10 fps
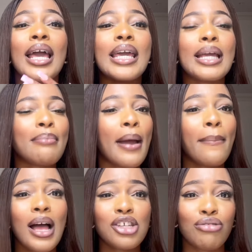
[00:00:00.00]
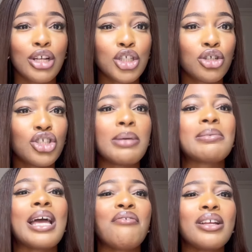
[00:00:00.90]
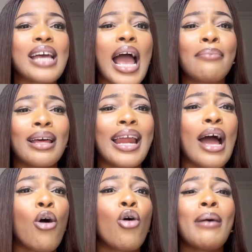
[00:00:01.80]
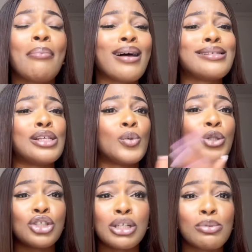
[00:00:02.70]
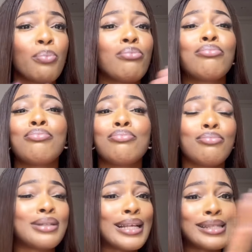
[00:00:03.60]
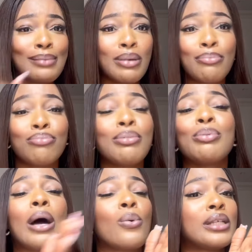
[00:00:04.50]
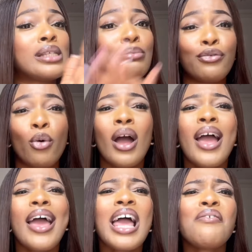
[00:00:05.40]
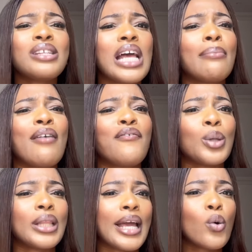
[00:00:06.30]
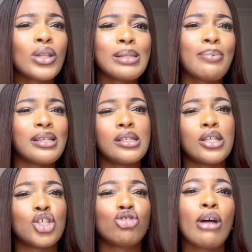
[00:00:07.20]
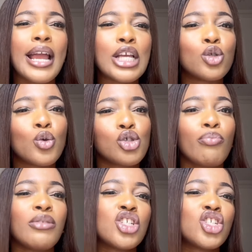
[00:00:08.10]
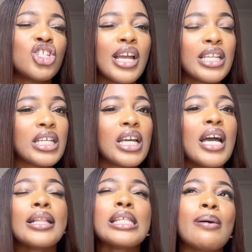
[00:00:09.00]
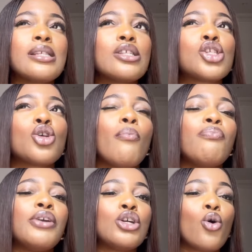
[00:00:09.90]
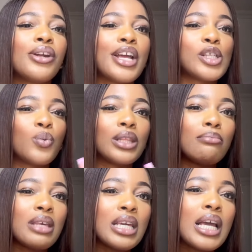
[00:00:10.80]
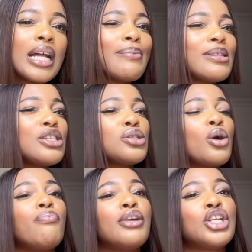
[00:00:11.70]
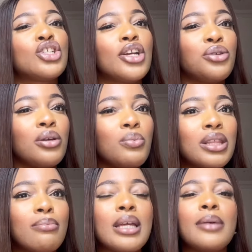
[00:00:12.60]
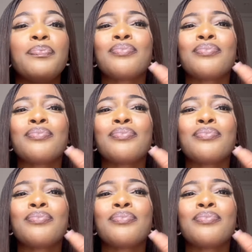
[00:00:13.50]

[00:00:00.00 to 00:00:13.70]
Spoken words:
In my past relationships, every time that or my past situationships, or dating people I was dating before, every time I felt like, oh, this person is doing something shady, this person is not being honest with me, this person is not being genuine with me,